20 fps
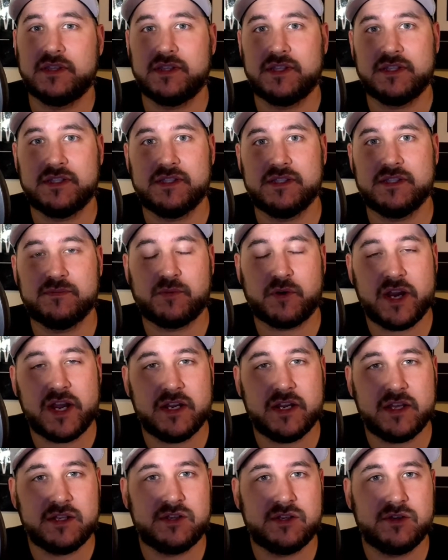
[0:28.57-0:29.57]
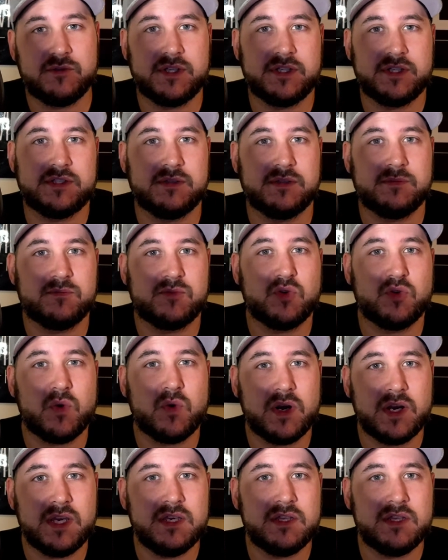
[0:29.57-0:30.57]
This is Brandon doing some
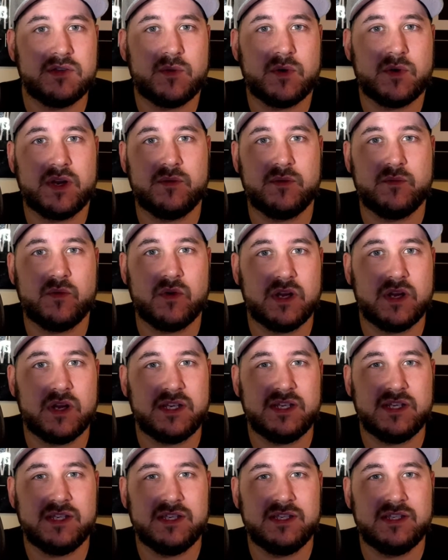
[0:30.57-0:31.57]
2021